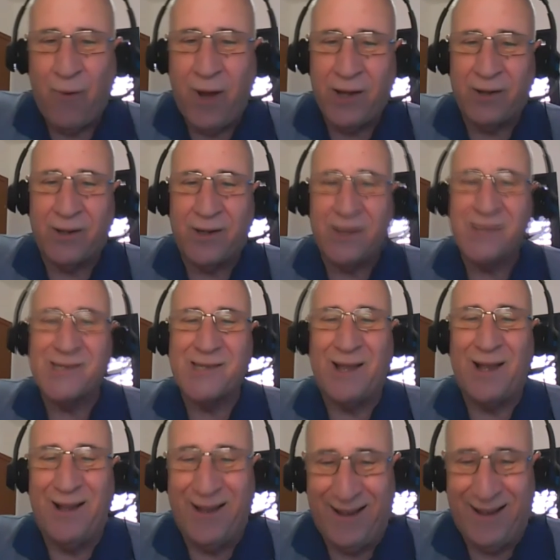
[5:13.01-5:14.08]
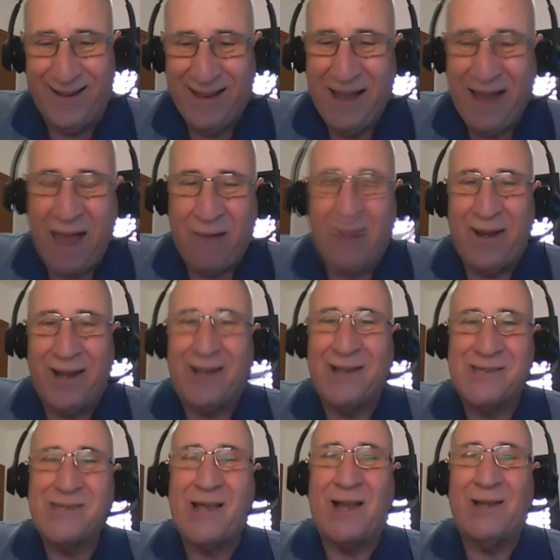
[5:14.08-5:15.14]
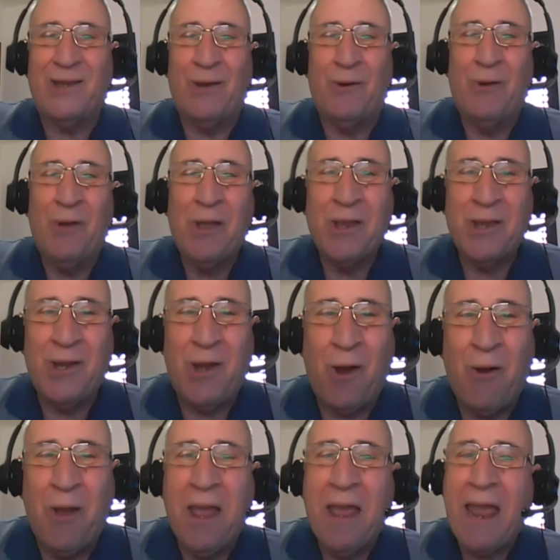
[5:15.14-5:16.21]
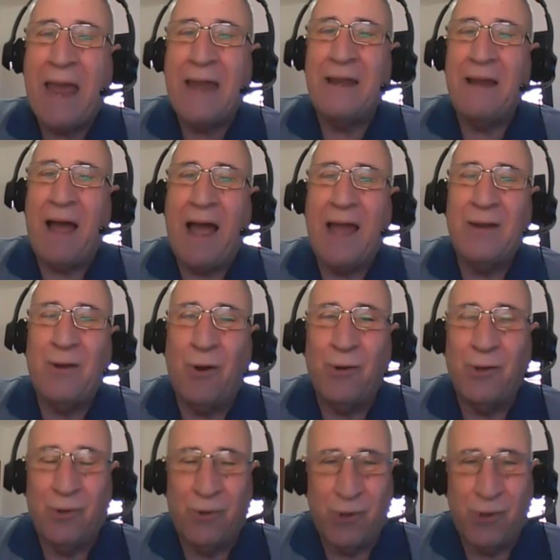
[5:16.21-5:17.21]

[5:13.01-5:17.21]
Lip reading: I want to consult. I want to consult you. You know, and I know you.